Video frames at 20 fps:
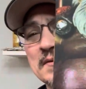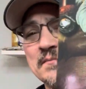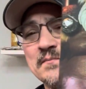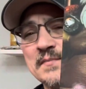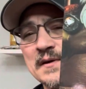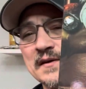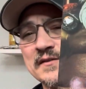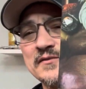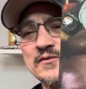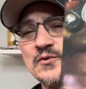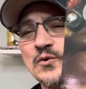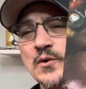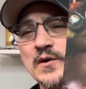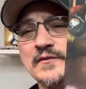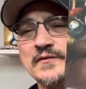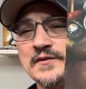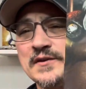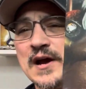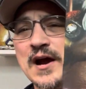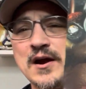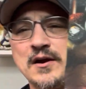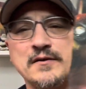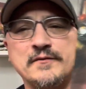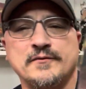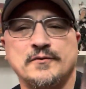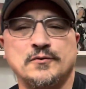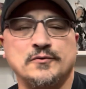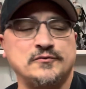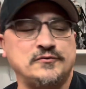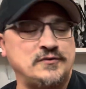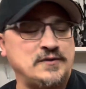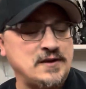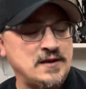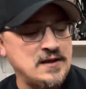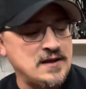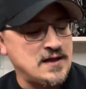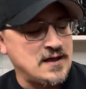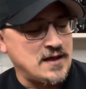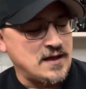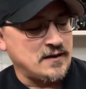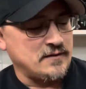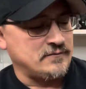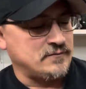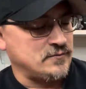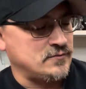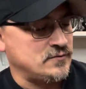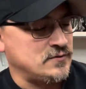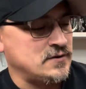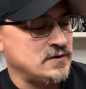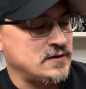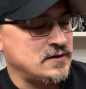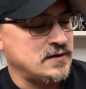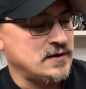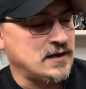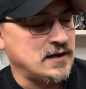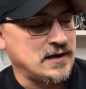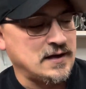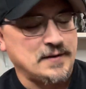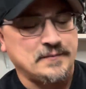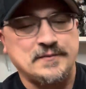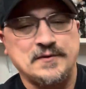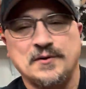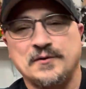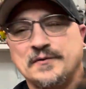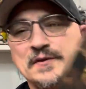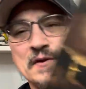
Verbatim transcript: the best toy photographers ever. Um, you know,